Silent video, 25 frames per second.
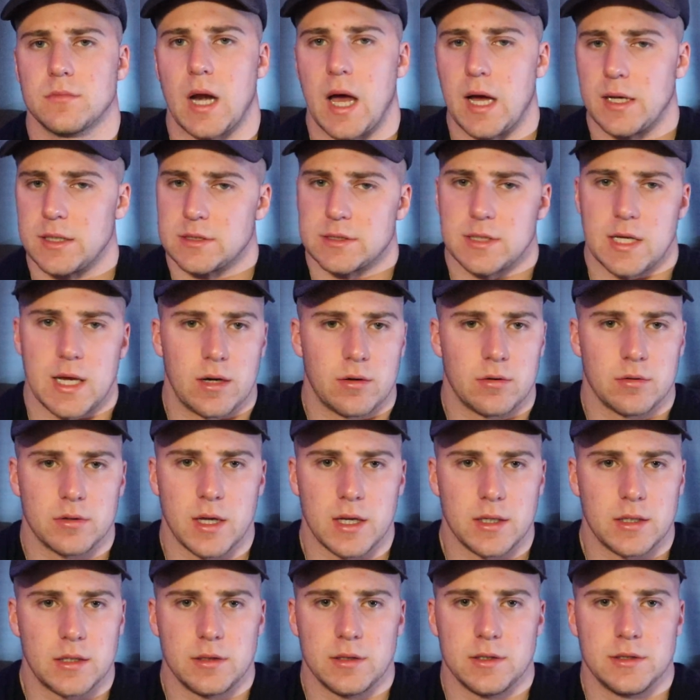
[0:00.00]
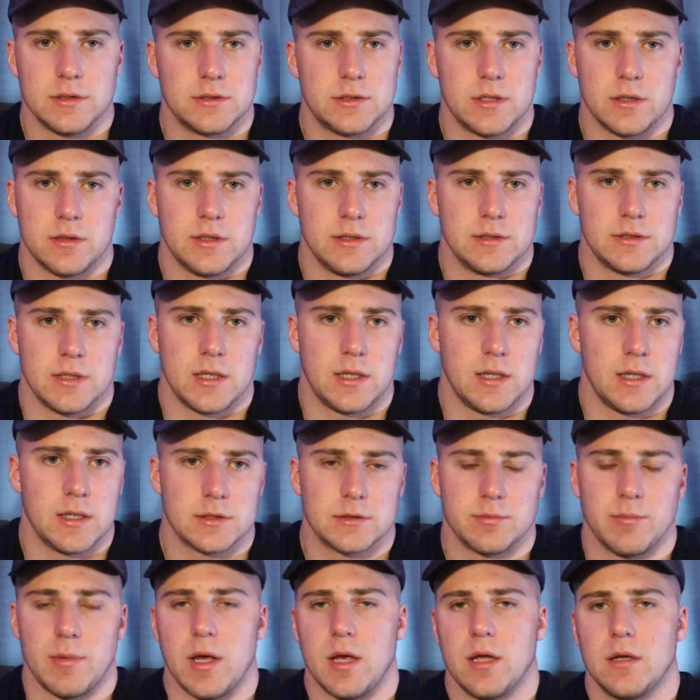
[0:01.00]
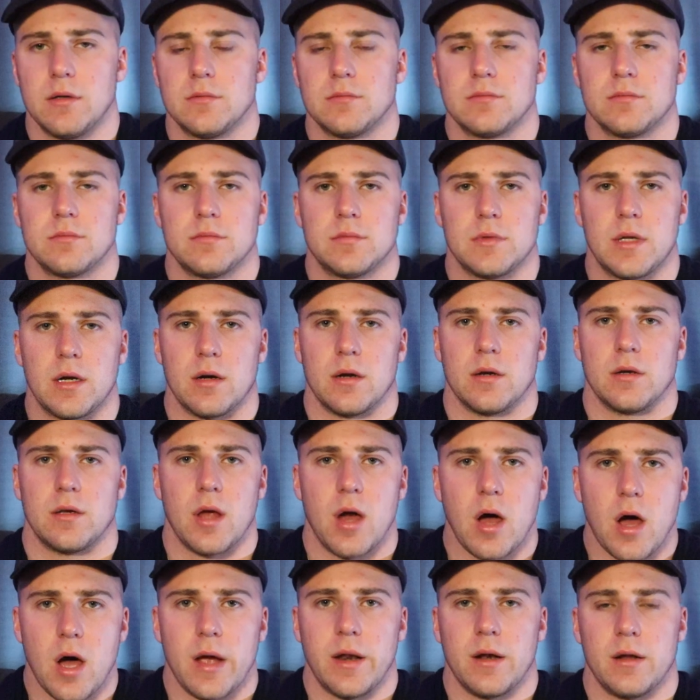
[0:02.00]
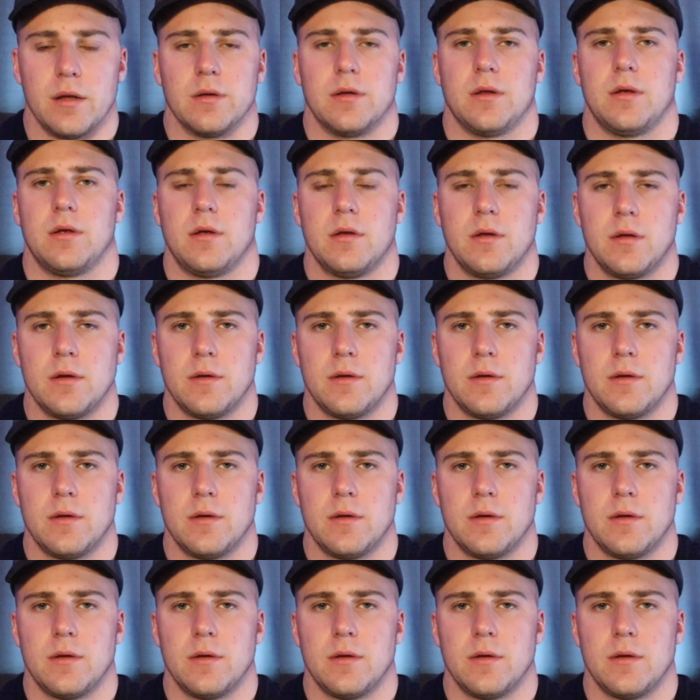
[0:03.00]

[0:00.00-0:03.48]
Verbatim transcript: I just can't relate to these to these idiots, man. They're entitled.